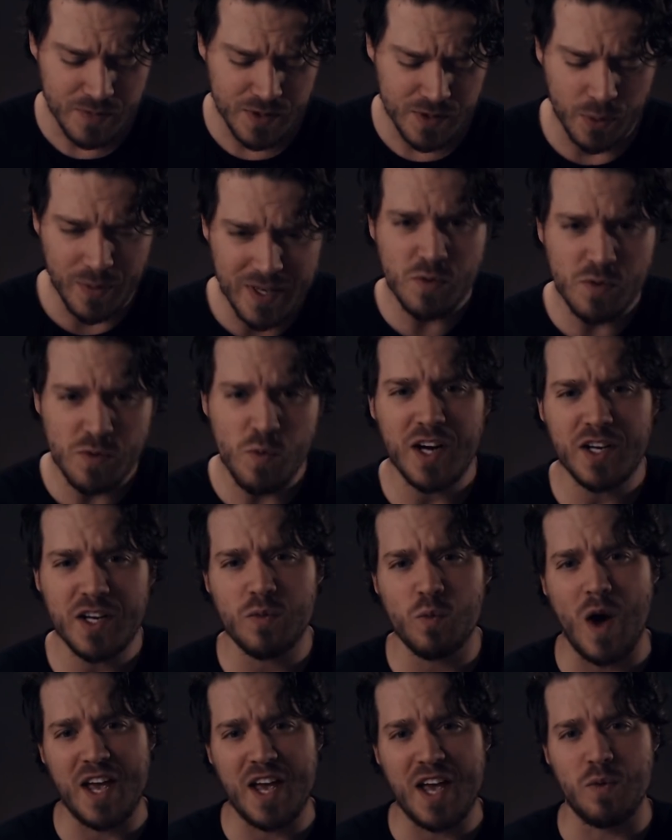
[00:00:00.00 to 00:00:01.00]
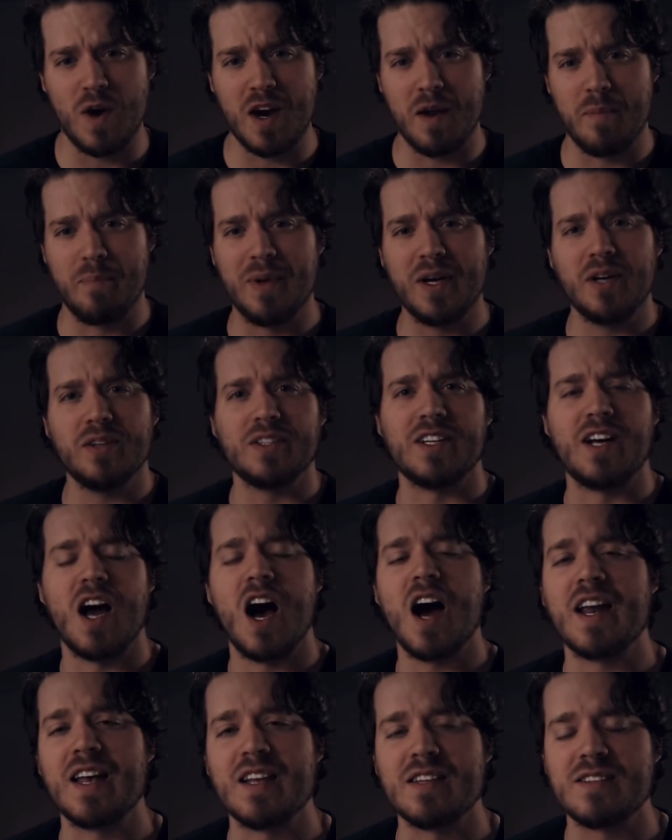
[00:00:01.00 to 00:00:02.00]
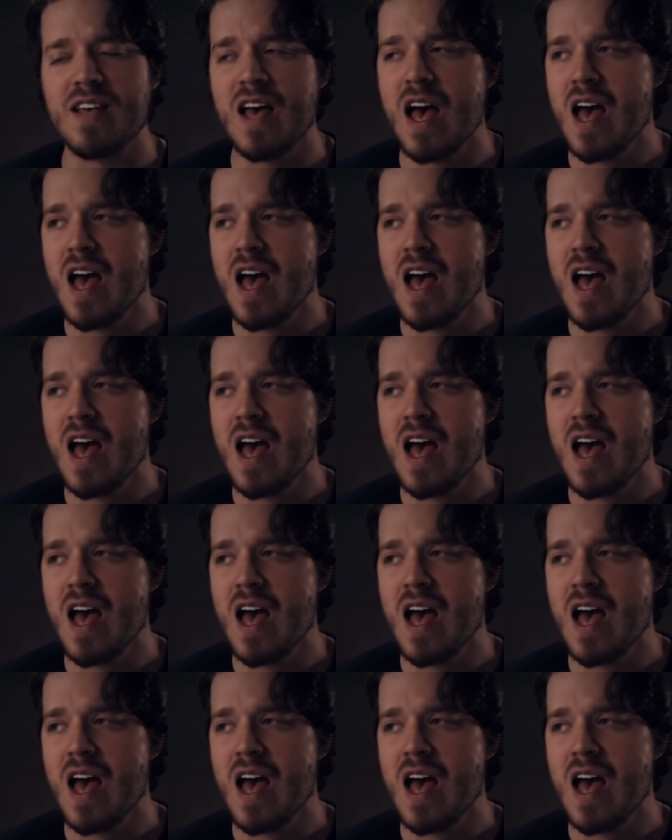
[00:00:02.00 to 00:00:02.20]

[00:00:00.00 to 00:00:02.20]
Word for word: The reason why you wanna build an audience